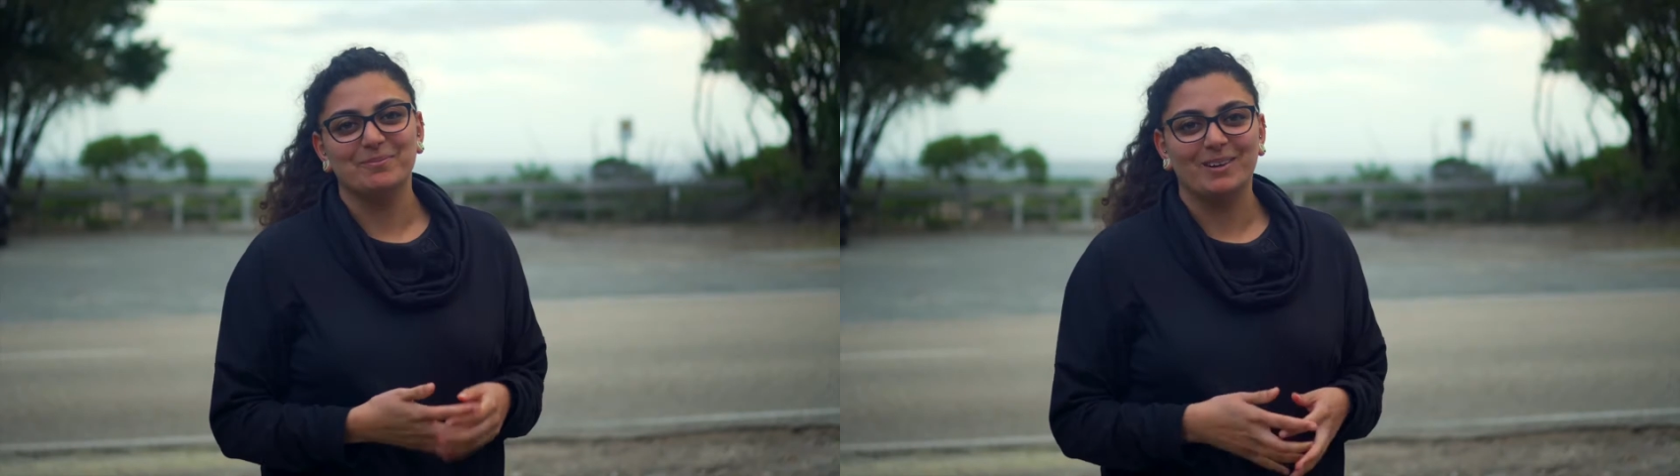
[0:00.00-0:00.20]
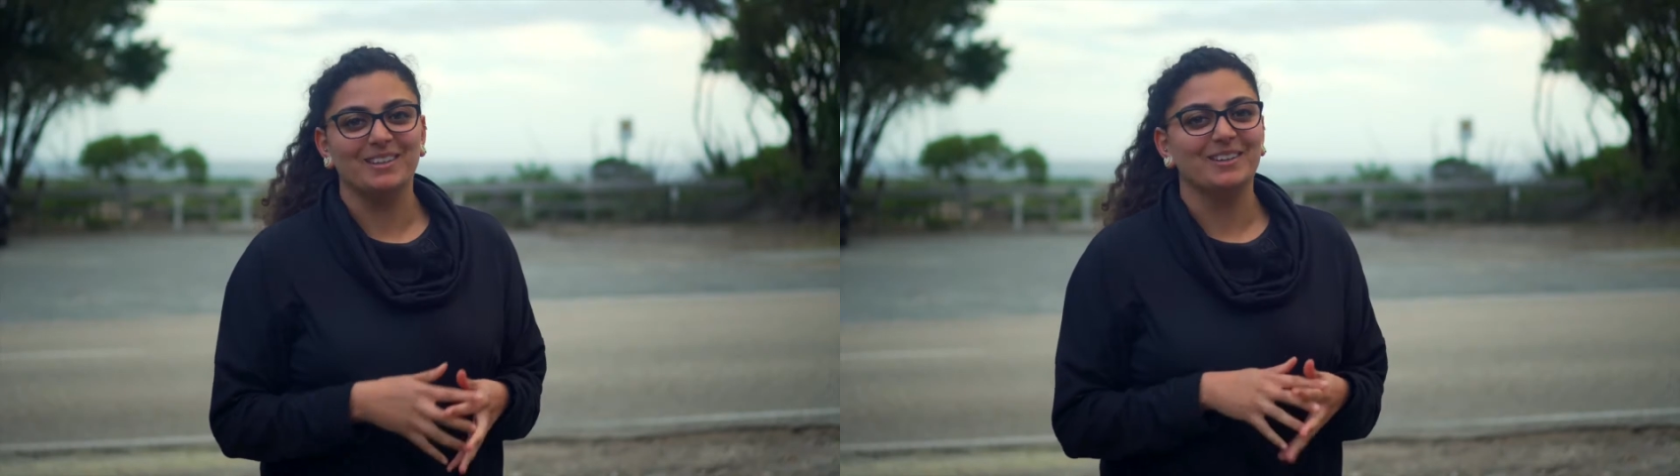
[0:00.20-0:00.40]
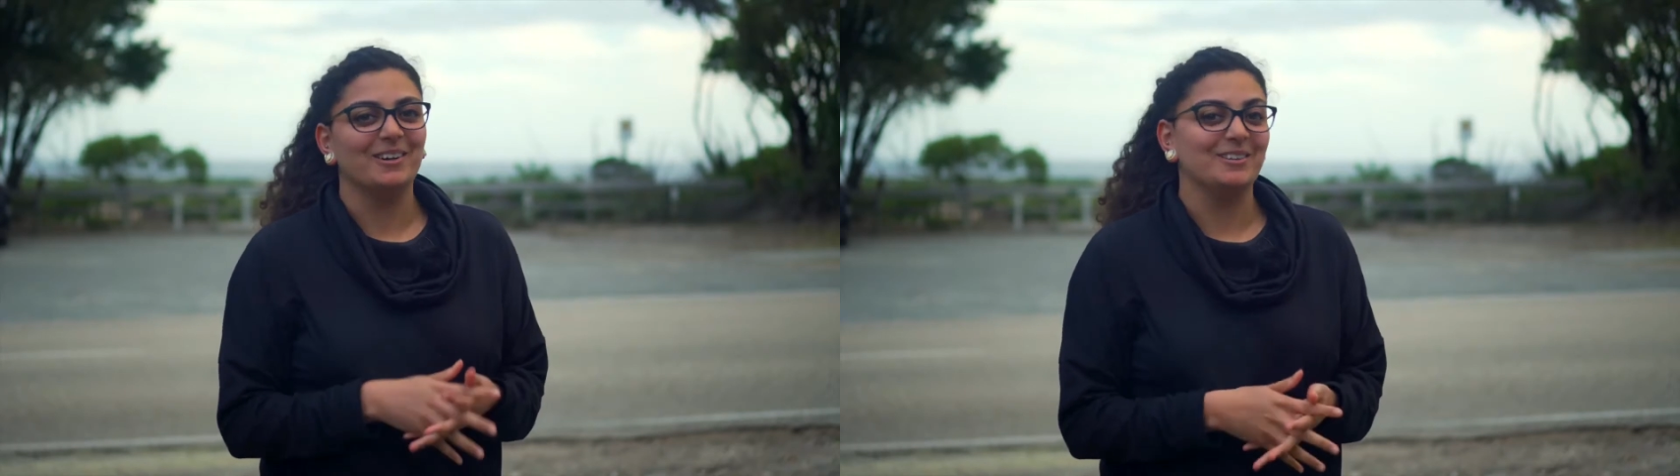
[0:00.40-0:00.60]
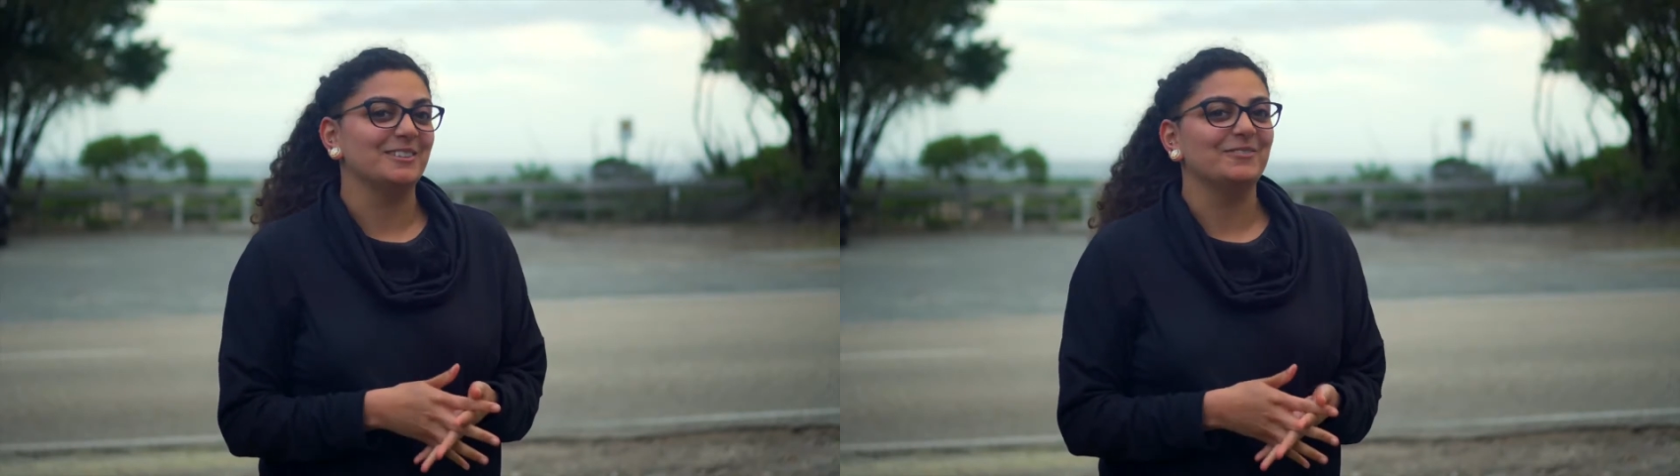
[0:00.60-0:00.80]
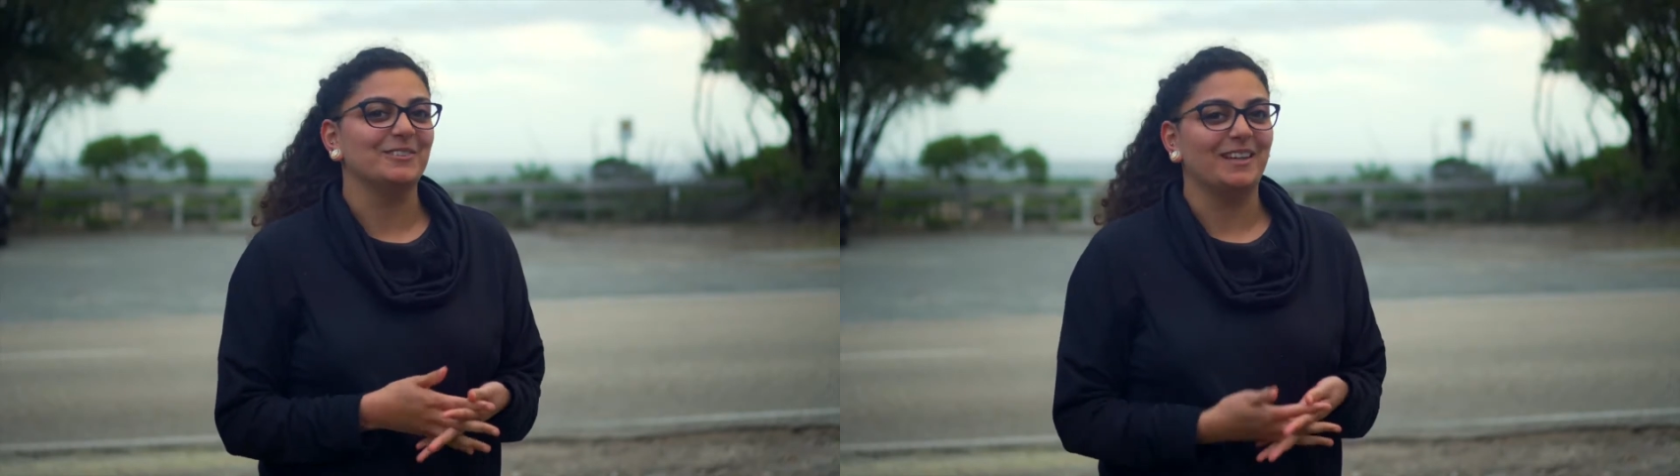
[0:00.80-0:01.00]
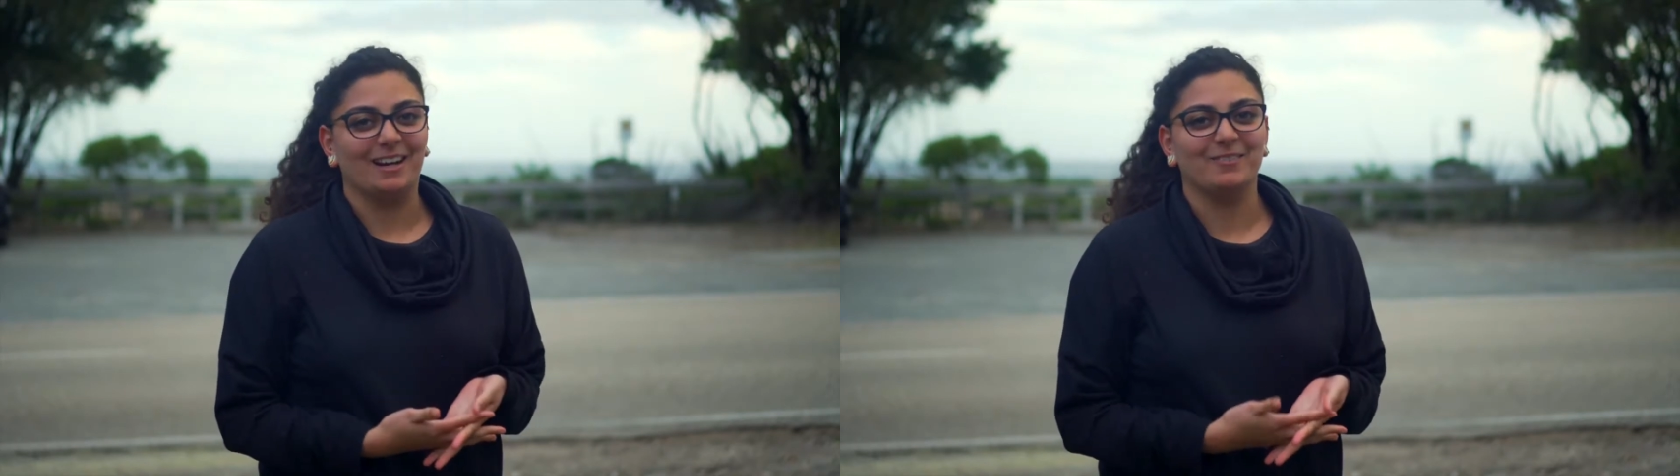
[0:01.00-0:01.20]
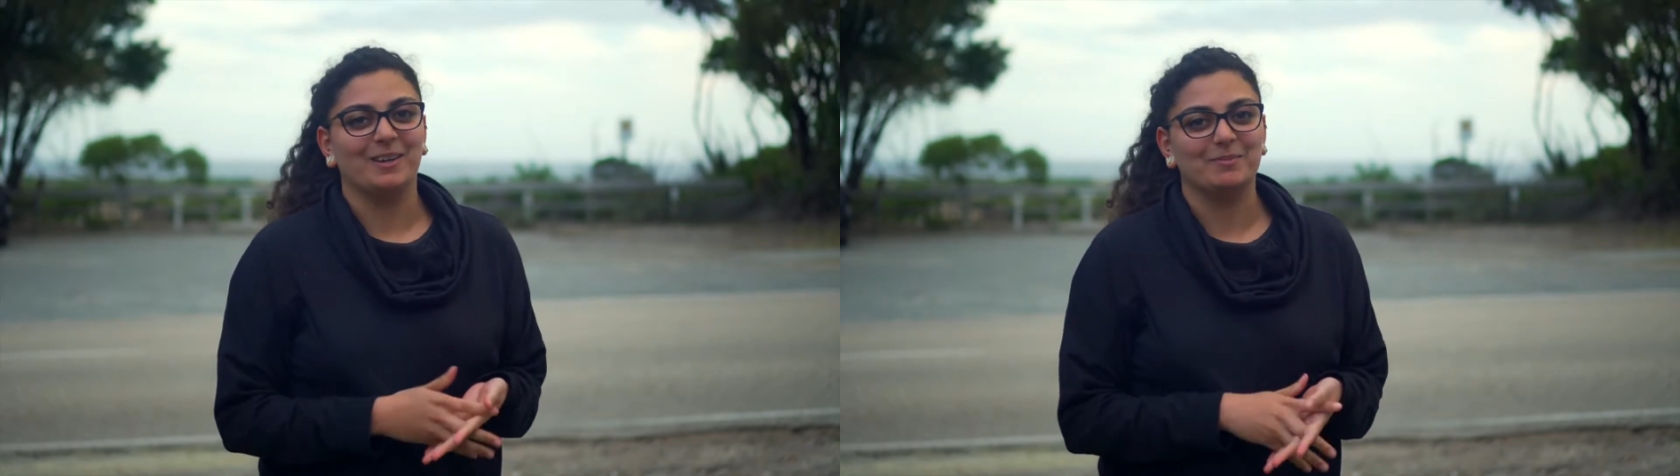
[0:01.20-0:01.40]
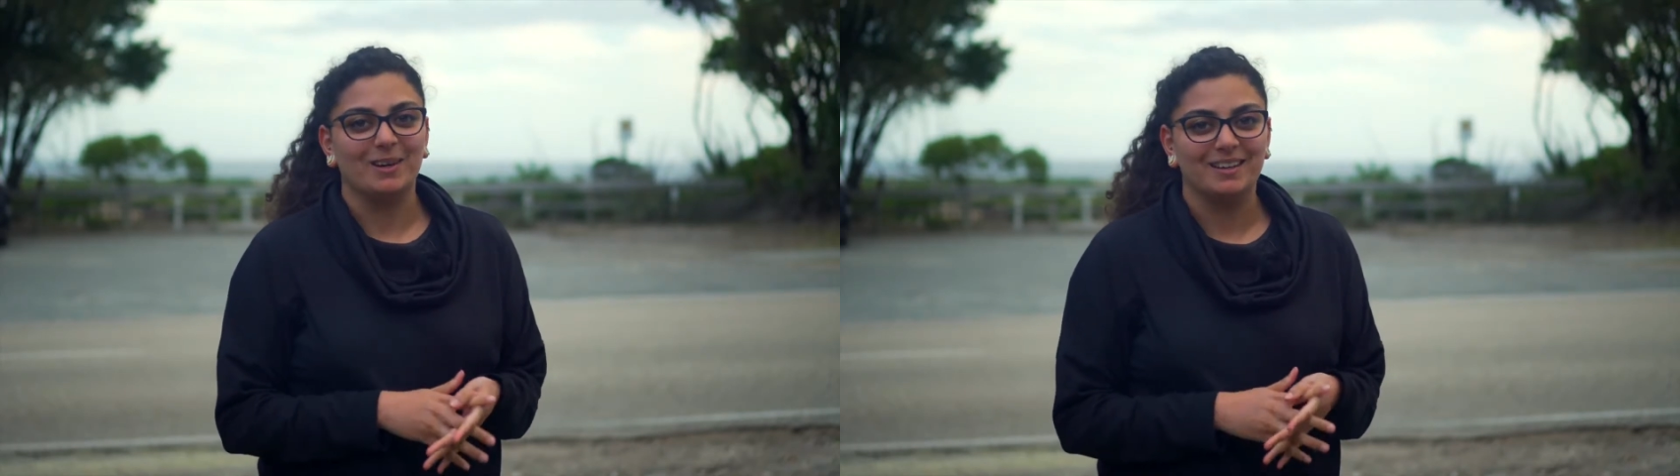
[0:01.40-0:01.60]
the Marlo Ocean View
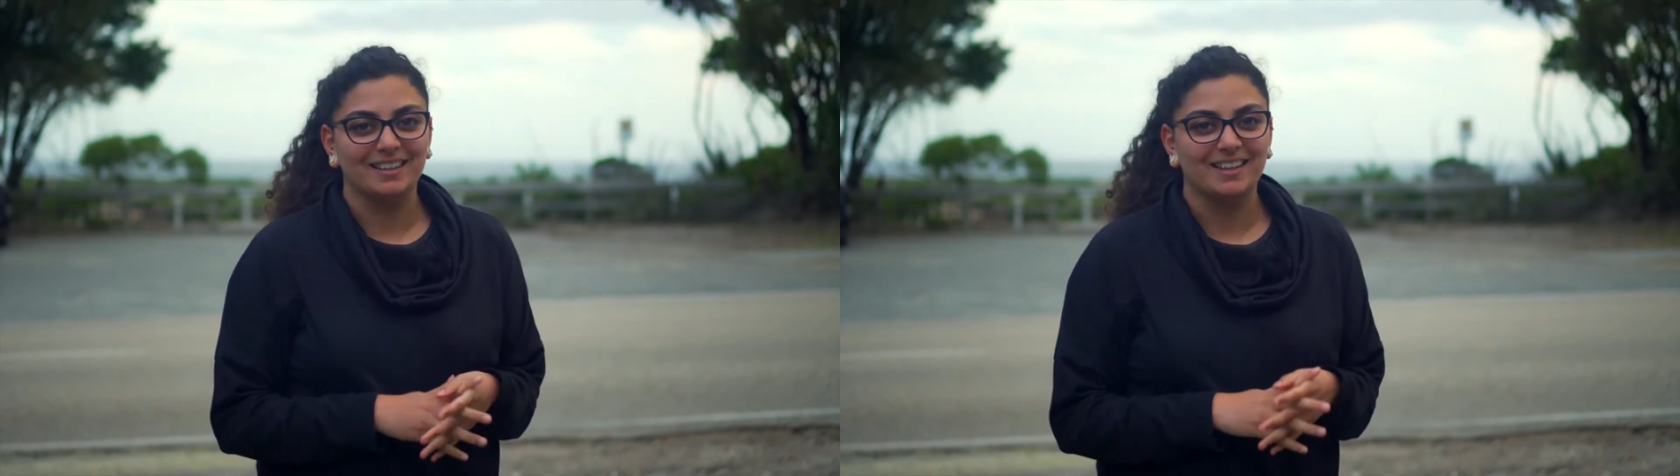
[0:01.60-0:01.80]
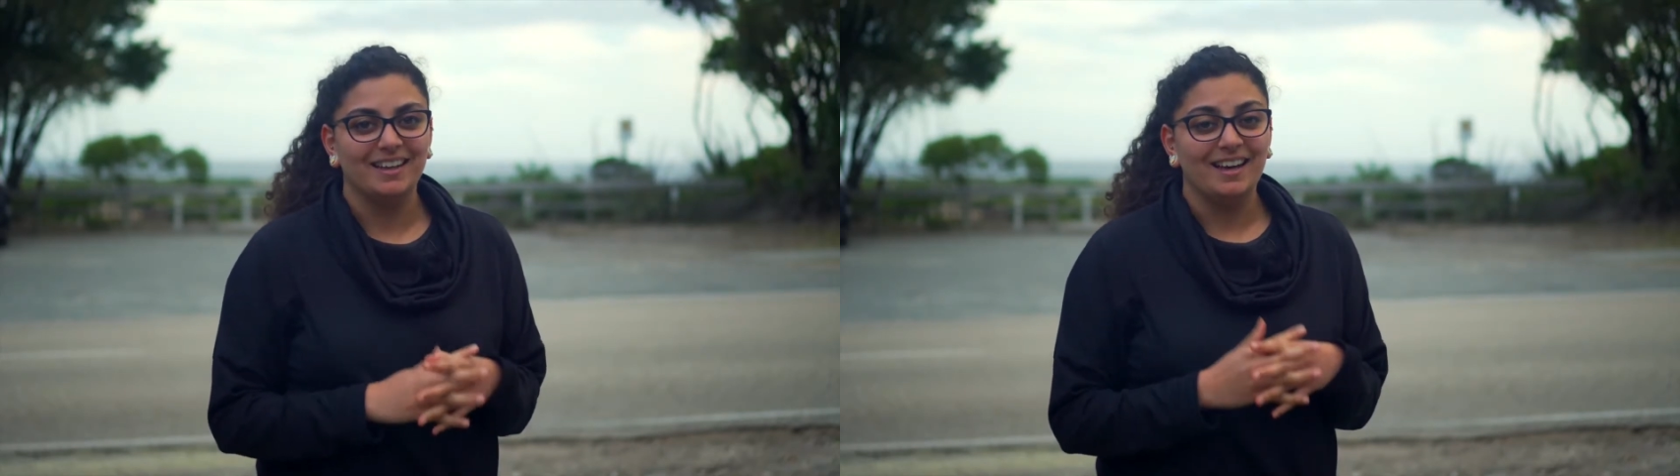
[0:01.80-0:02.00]
Caravan Park